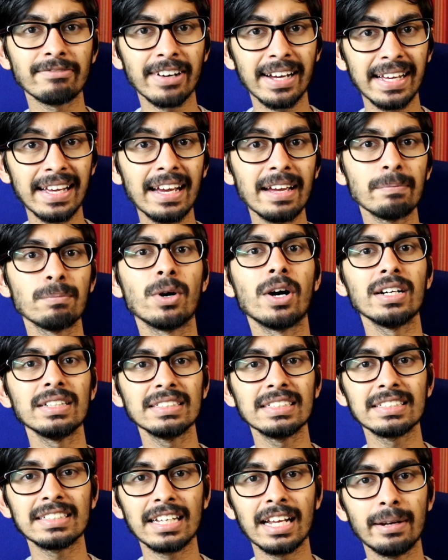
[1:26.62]
why I
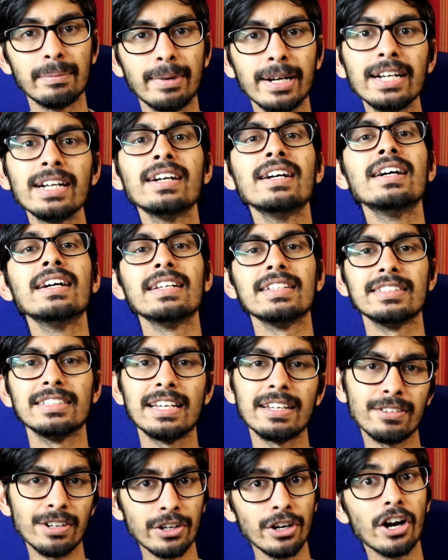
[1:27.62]
bought this helmet.
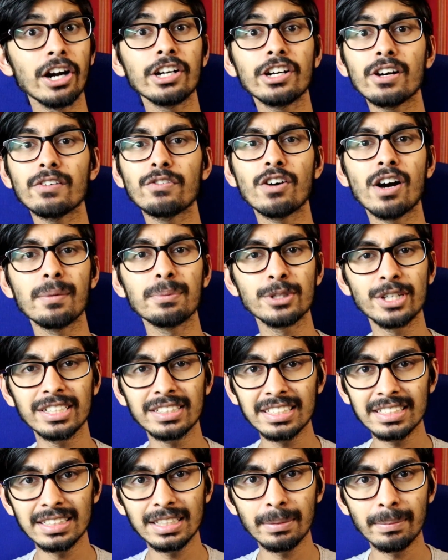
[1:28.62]
There were a lot of
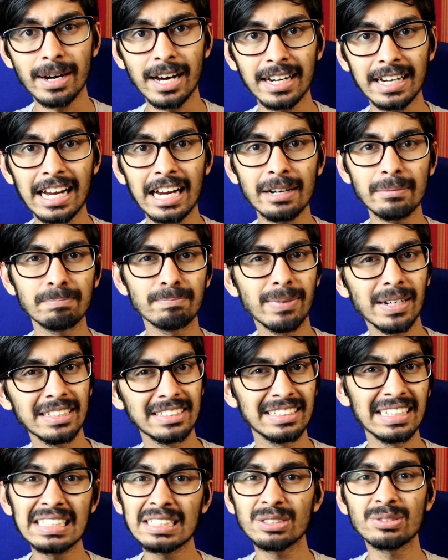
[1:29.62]
options in the market,
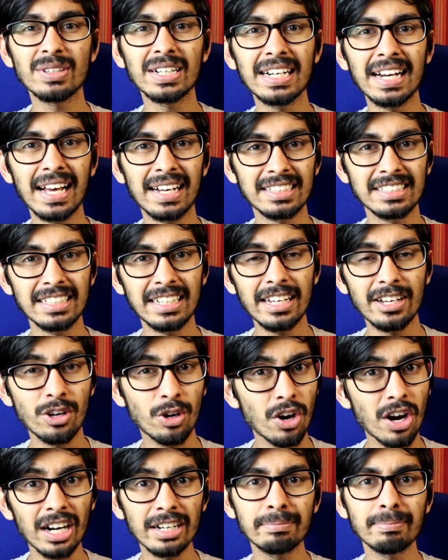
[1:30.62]
but this one actually
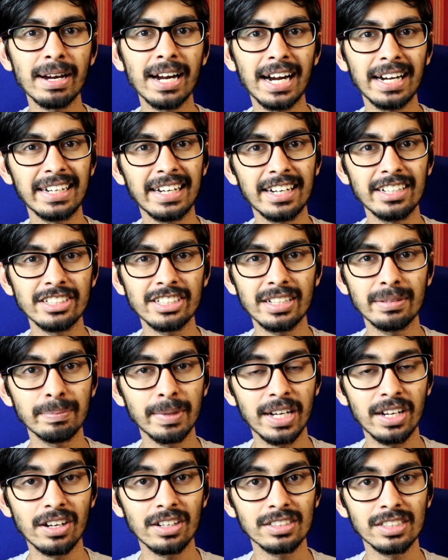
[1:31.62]
caught my attention
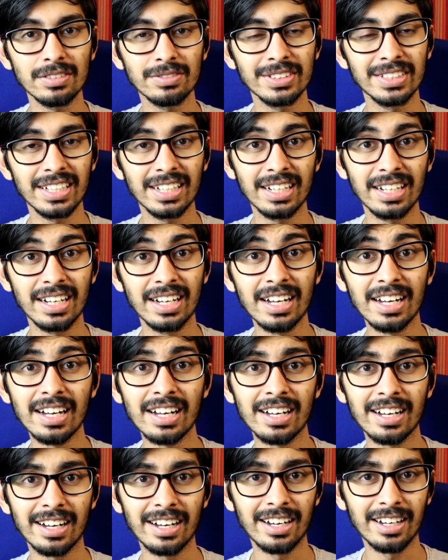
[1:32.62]
because of
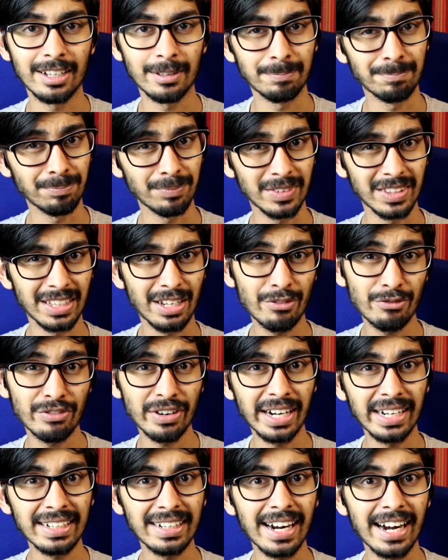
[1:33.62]
the
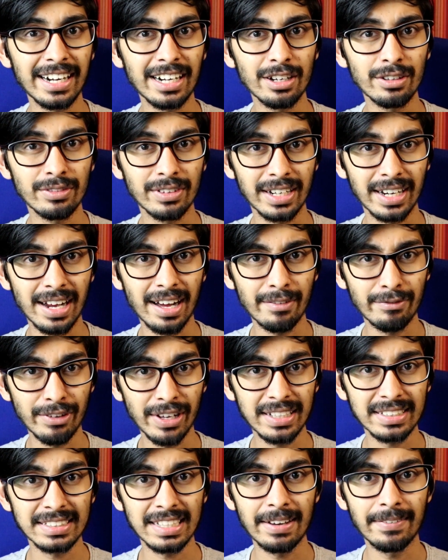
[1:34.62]
different kind of
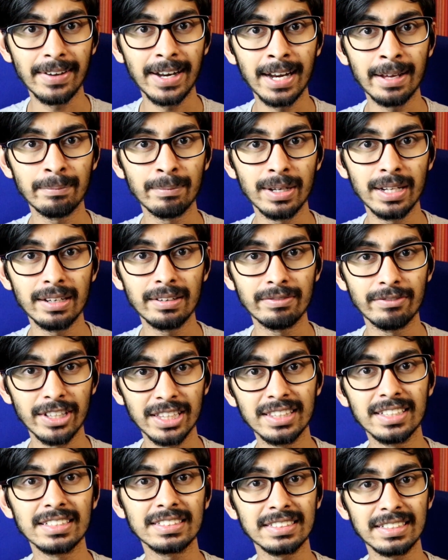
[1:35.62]
graphics available
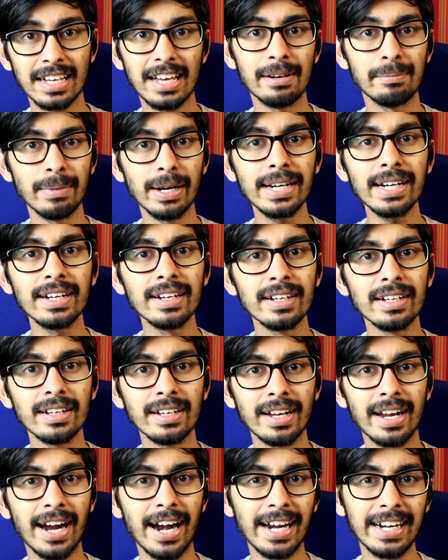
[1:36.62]
with this helmet.
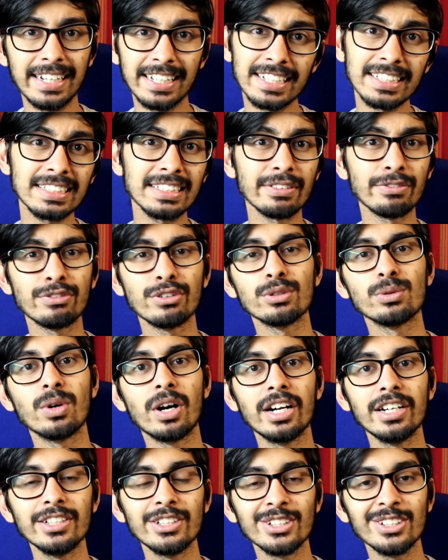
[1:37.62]
And yes, if you
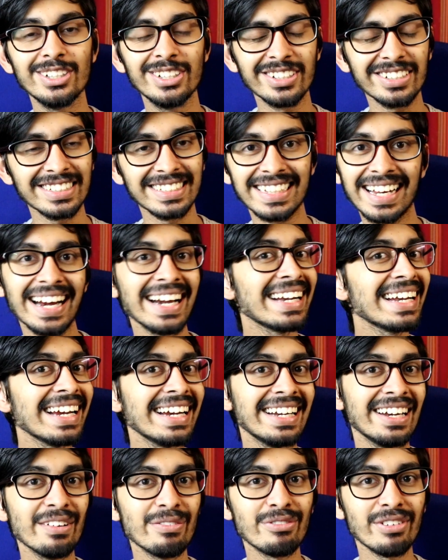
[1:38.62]
want to look
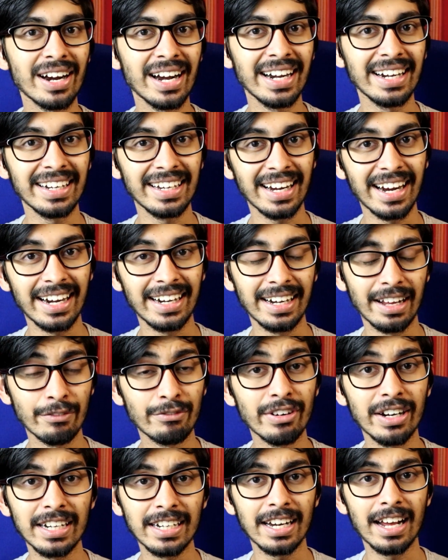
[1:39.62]
slightly different and
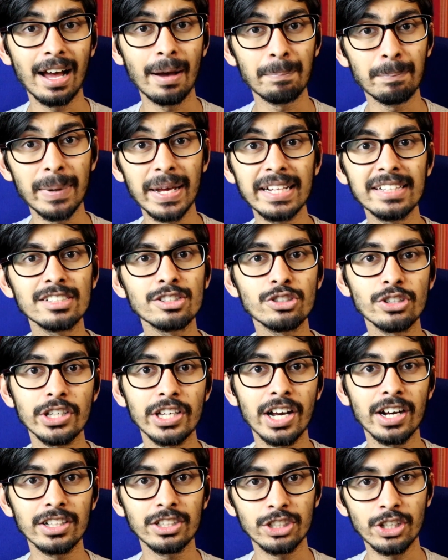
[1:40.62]
if it appeals to
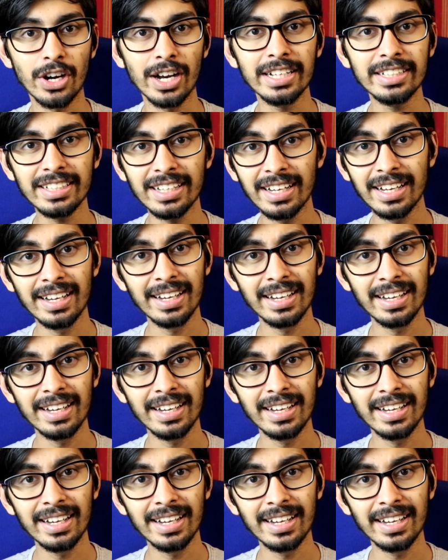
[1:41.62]
your choice,